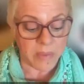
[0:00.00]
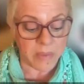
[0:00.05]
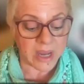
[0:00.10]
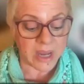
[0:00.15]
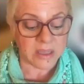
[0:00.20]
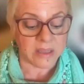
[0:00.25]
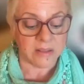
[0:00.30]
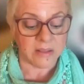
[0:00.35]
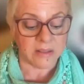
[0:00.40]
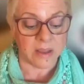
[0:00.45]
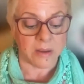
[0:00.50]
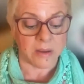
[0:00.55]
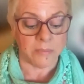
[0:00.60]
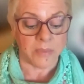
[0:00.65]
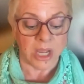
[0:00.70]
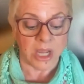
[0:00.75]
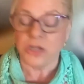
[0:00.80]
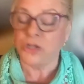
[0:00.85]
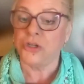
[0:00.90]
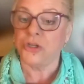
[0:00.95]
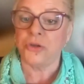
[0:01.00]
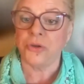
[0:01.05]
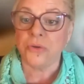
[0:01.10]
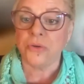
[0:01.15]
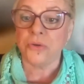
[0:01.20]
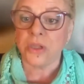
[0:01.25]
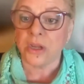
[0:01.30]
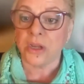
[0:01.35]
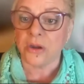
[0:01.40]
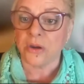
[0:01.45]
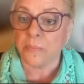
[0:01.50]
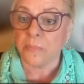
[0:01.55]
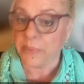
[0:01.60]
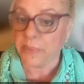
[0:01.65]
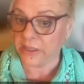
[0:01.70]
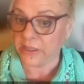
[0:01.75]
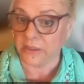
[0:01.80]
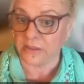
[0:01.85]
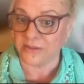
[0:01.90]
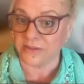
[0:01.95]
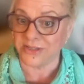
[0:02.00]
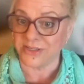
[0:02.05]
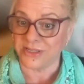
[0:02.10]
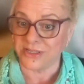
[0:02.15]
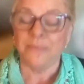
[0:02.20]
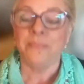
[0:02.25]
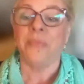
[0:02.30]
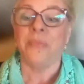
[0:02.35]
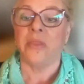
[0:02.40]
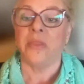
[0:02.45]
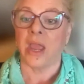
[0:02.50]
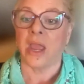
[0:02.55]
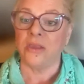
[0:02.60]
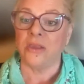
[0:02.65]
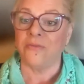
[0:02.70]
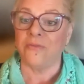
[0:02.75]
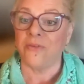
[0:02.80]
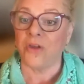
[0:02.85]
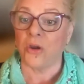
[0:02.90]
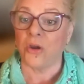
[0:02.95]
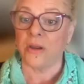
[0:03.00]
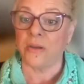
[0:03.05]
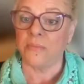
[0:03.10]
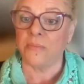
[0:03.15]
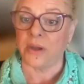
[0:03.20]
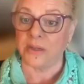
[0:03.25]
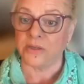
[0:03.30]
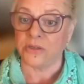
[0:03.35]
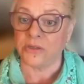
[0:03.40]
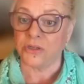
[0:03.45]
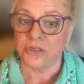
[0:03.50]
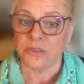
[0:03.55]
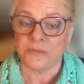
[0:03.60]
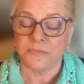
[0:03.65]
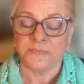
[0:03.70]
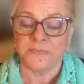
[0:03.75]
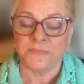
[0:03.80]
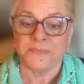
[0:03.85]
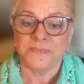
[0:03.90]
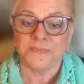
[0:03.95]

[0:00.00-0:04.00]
making them two-year bills. Thank you very much.